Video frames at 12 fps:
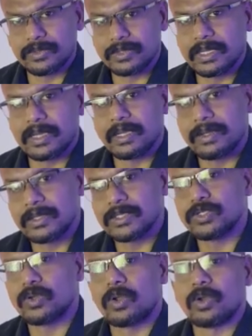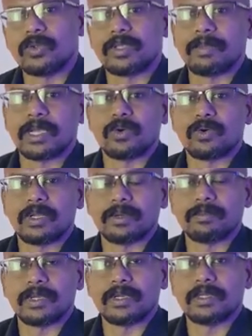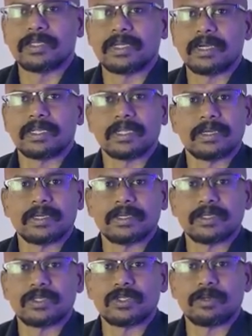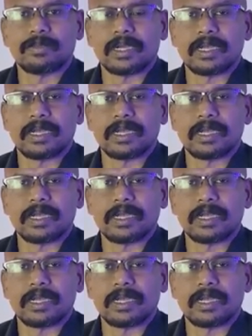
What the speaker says: They swallow the meconium inside the stomach,